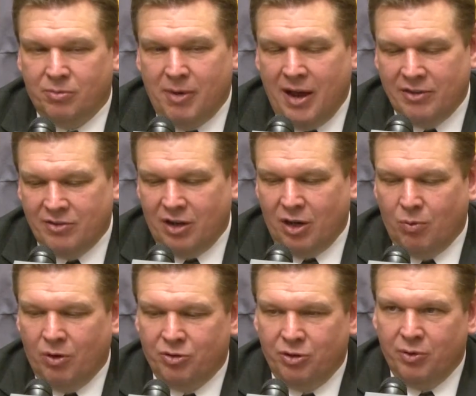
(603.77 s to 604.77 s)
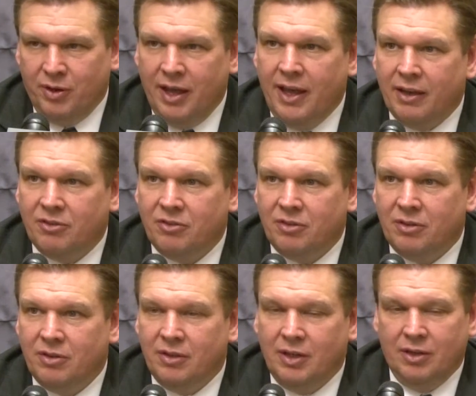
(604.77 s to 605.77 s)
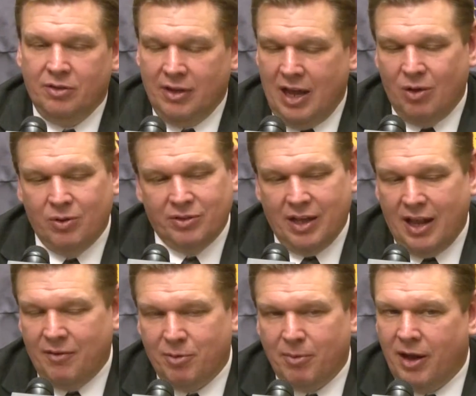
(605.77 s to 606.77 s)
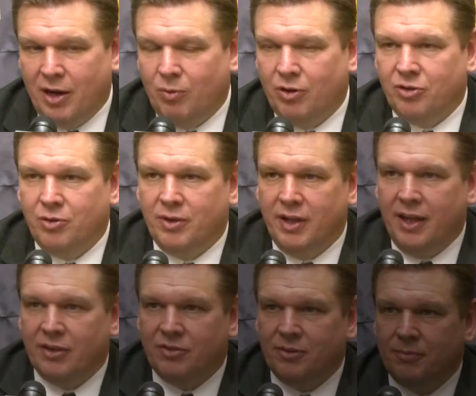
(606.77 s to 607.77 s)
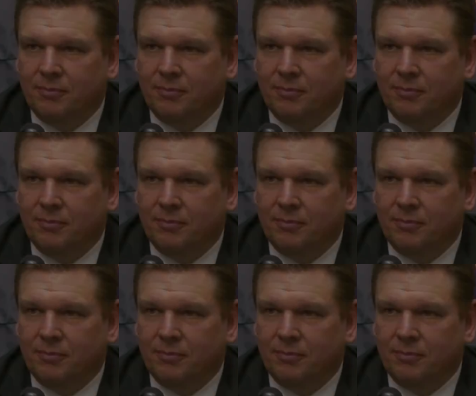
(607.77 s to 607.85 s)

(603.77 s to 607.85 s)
mind's not on what you're doing next. And you always got to have your mind on what you're doing next.